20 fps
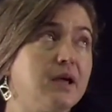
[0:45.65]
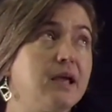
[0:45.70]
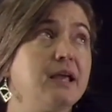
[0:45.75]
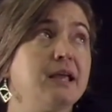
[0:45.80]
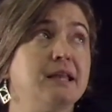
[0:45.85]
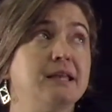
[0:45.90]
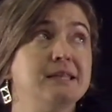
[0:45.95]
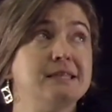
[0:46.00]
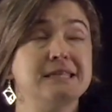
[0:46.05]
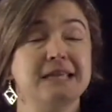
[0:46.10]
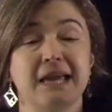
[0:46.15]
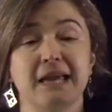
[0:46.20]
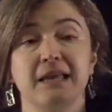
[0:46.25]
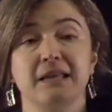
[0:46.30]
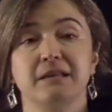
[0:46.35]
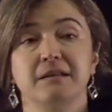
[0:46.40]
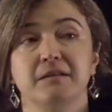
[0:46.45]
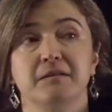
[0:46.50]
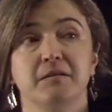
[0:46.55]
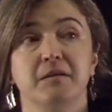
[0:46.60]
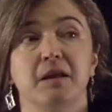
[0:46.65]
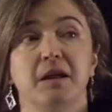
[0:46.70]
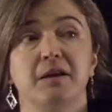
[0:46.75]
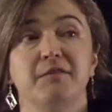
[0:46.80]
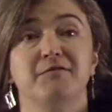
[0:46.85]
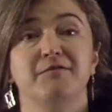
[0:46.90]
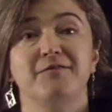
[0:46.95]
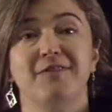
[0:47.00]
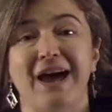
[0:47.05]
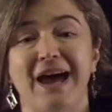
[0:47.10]
then
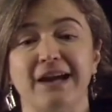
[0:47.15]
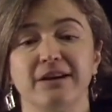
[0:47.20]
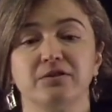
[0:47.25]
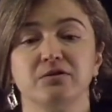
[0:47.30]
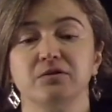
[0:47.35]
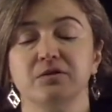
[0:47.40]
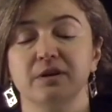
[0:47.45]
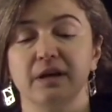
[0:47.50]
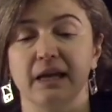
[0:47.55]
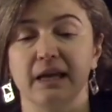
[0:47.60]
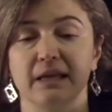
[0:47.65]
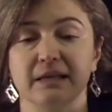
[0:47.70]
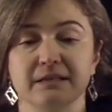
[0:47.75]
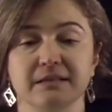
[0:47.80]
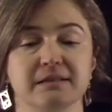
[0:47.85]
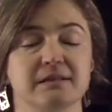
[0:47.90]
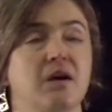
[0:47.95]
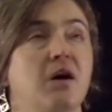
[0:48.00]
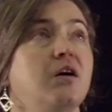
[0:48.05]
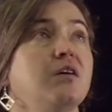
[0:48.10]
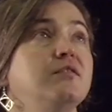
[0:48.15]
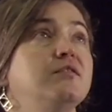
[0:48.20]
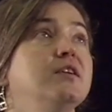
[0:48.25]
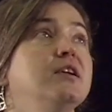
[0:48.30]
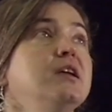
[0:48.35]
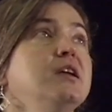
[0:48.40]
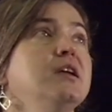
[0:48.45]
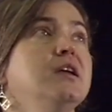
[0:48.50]
factor and solve.